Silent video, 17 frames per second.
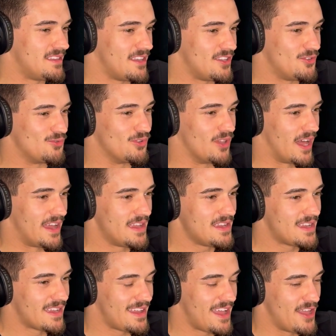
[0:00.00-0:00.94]
that you
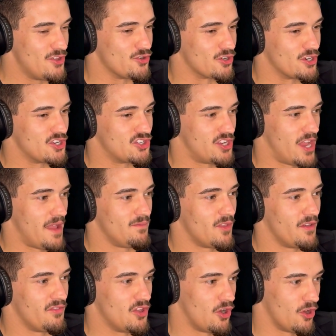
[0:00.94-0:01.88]
like and you're
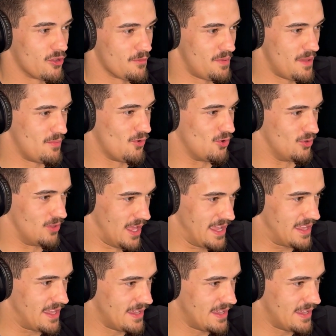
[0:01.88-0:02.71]
ashamed of the other people who like